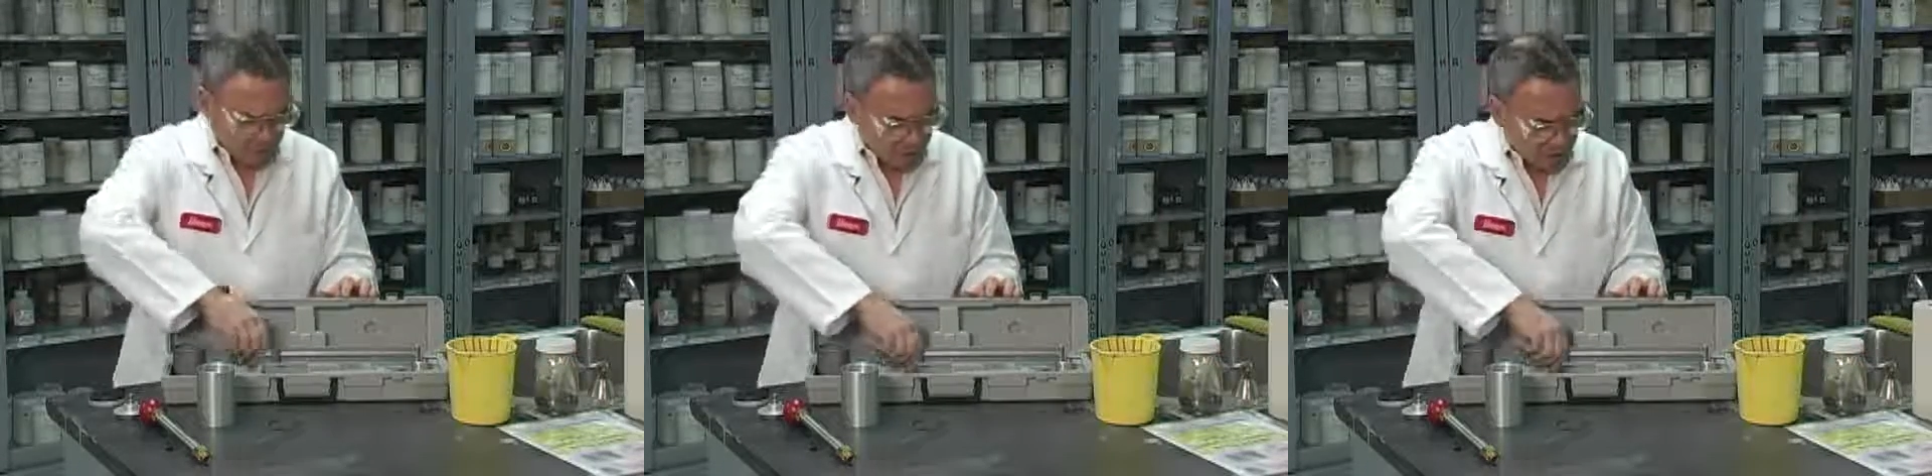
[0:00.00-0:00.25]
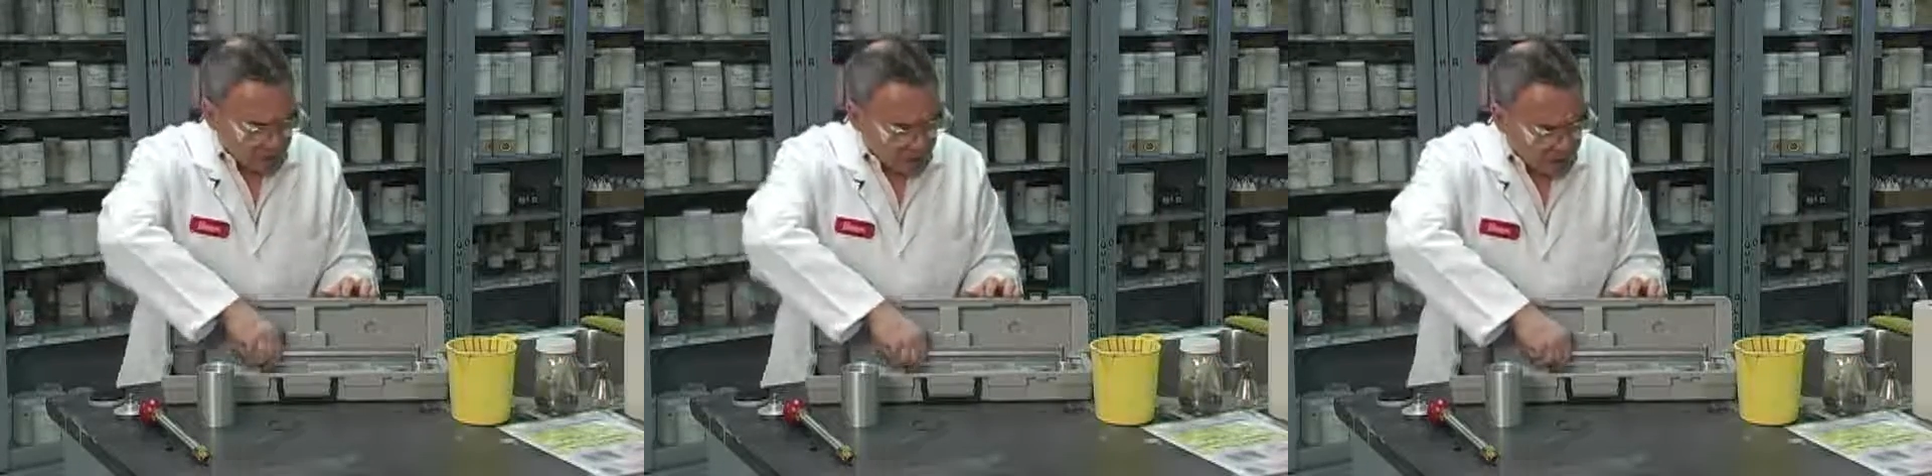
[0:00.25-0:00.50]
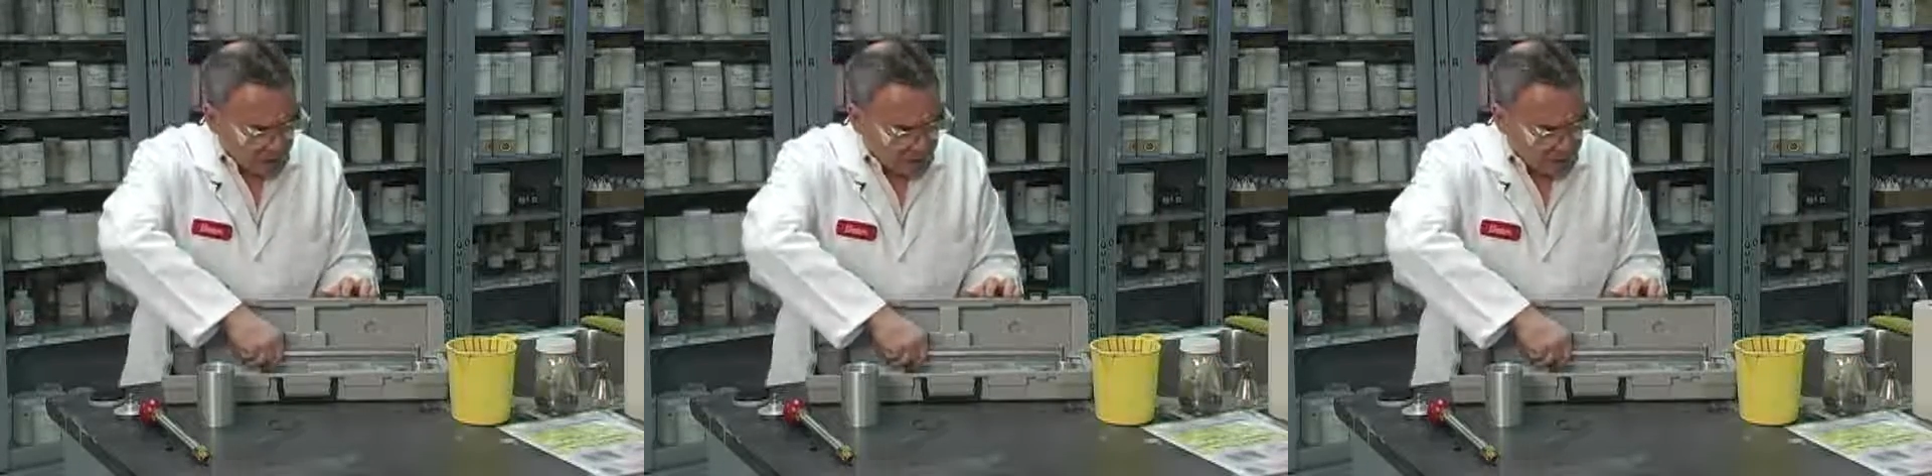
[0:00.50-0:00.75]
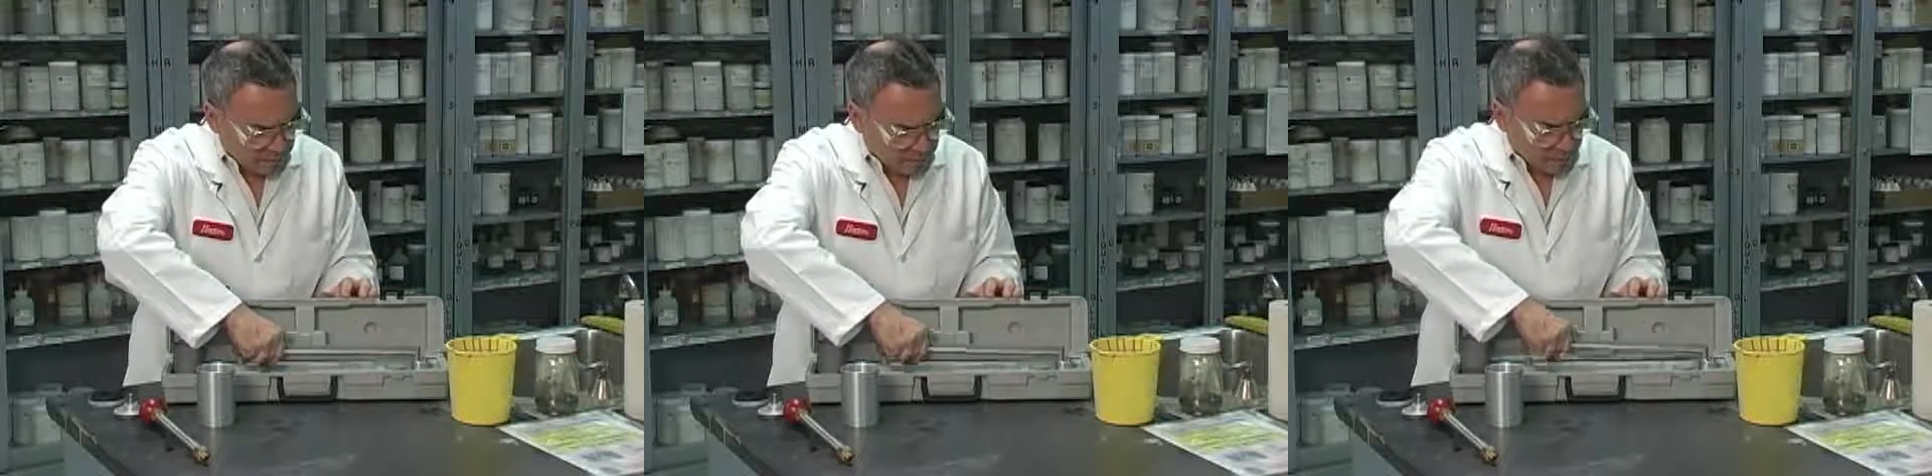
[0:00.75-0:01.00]
so we
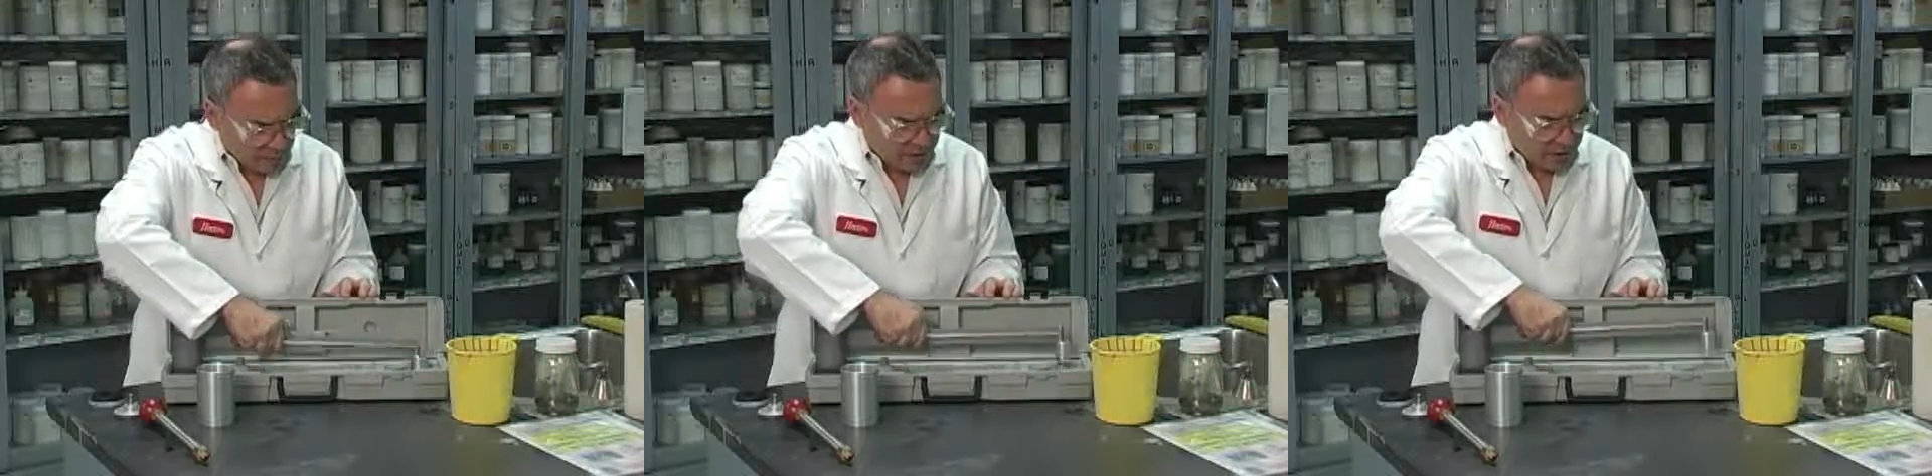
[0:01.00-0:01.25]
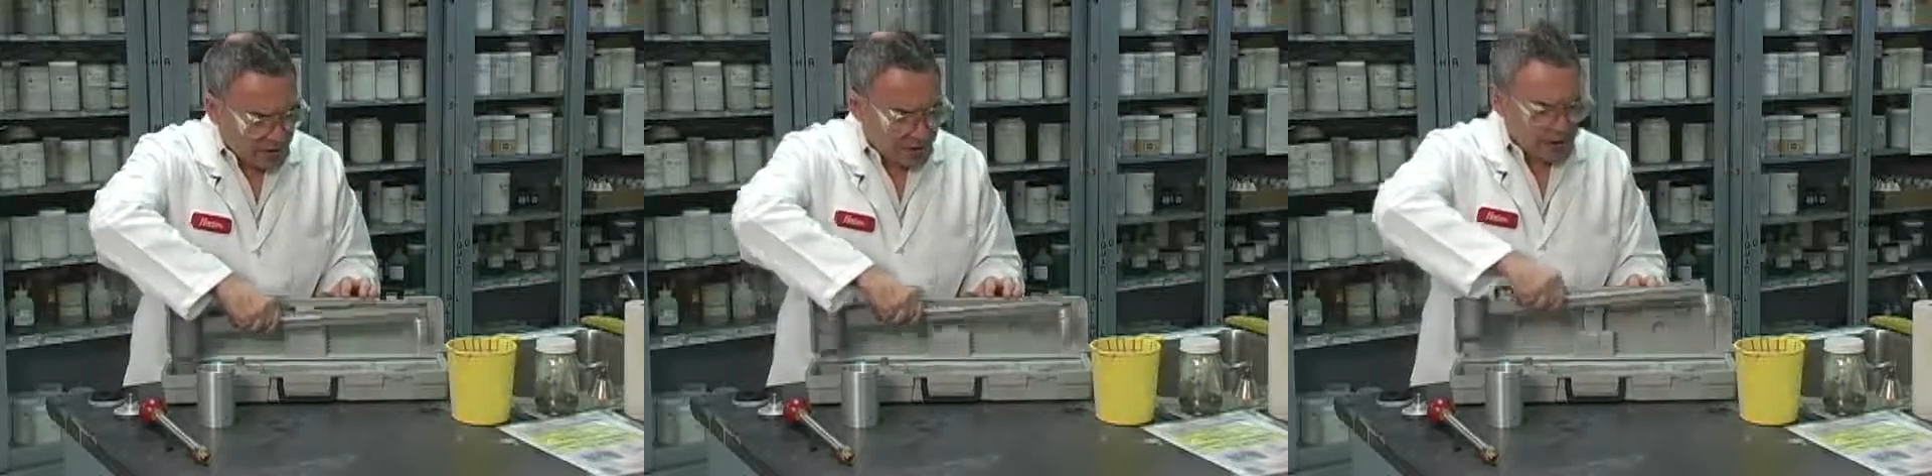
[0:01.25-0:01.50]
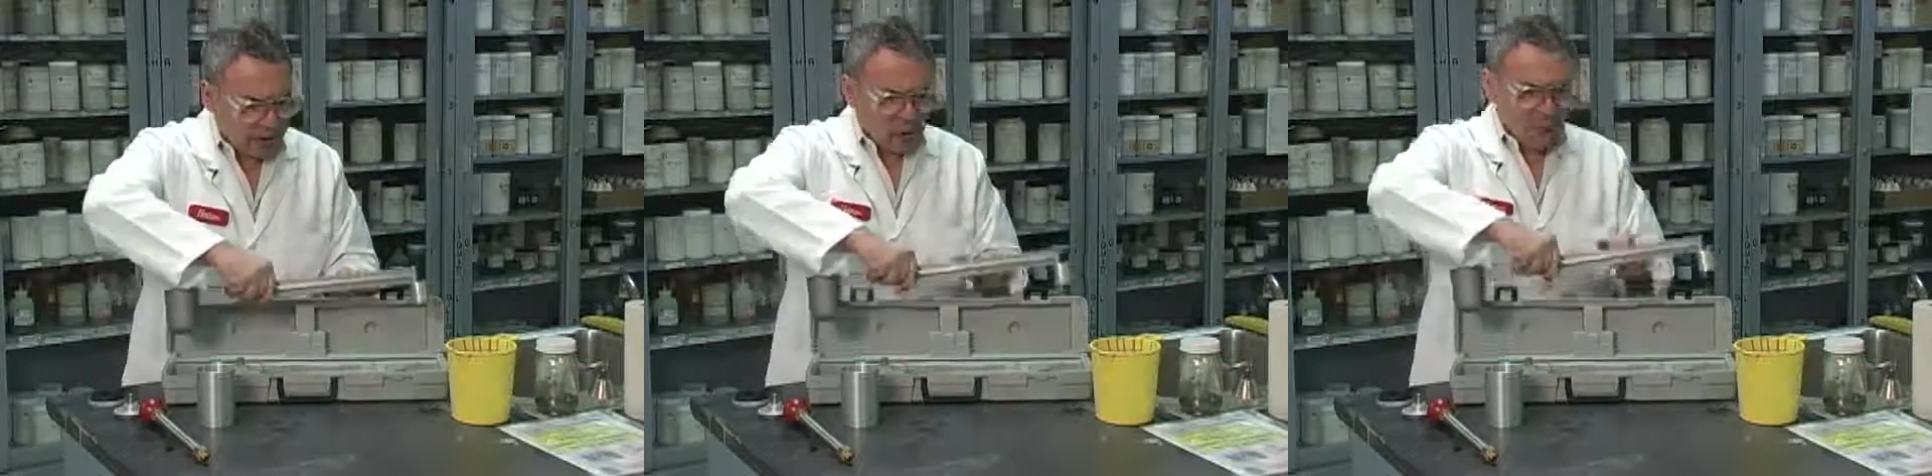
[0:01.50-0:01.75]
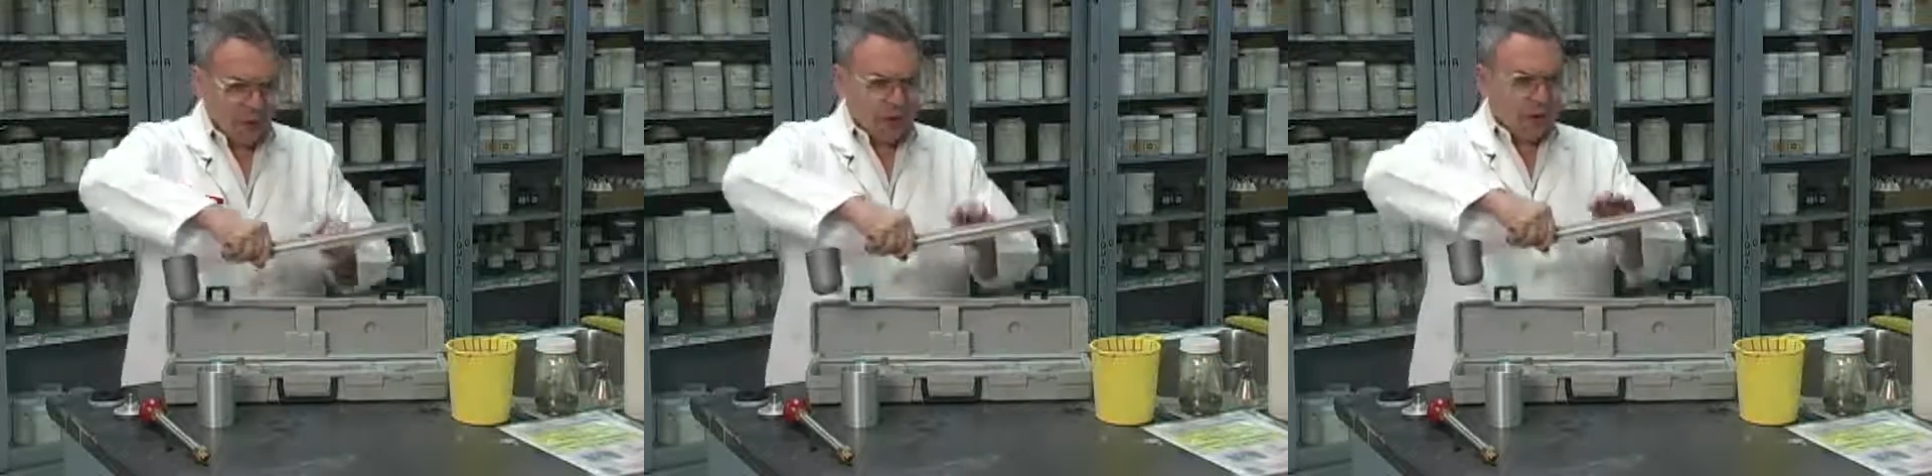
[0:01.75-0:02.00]
can proceed
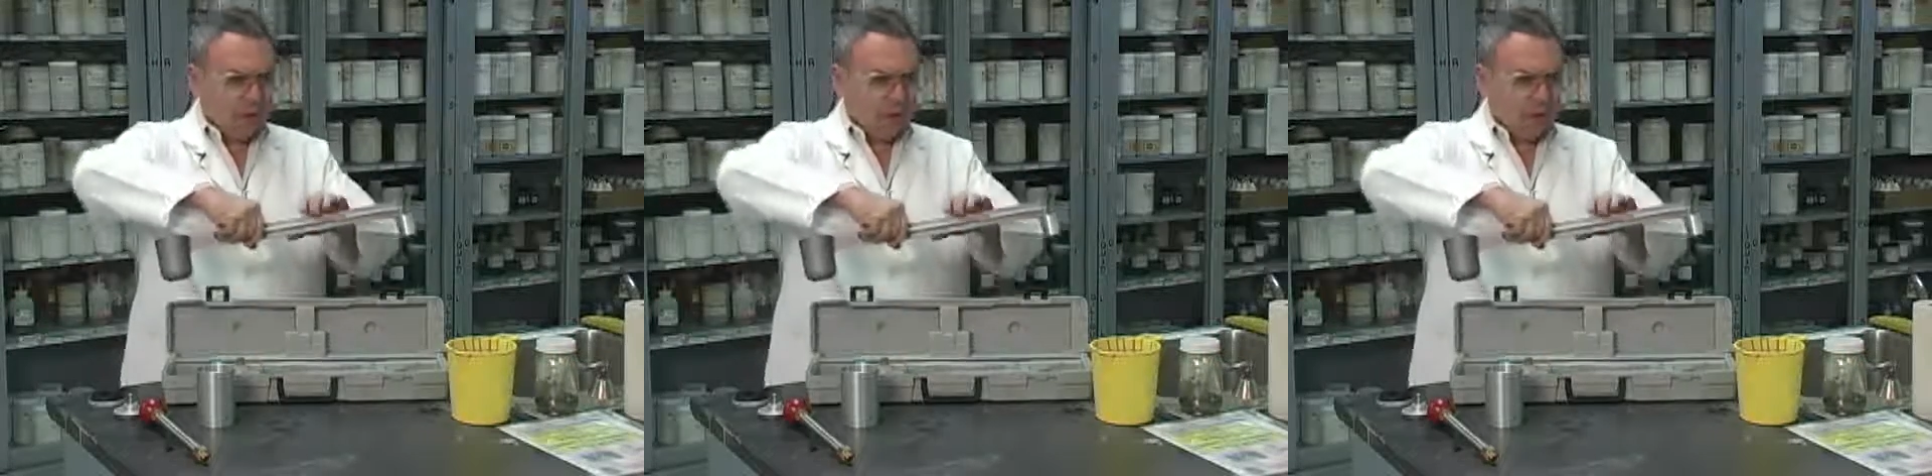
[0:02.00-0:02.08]
to